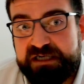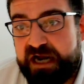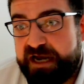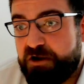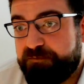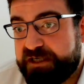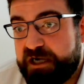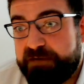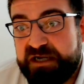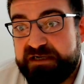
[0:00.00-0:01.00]
Can I open
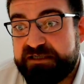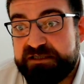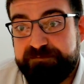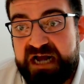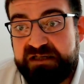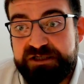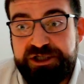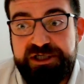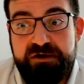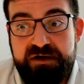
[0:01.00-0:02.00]
up Aetna's balance
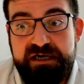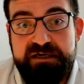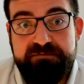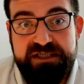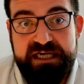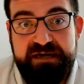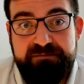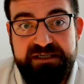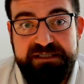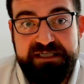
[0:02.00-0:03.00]
sheet or income
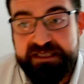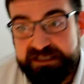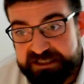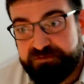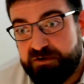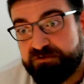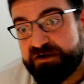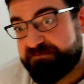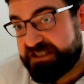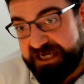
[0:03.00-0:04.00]
statement and say this
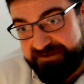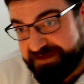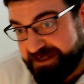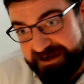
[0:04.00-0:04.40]
program saved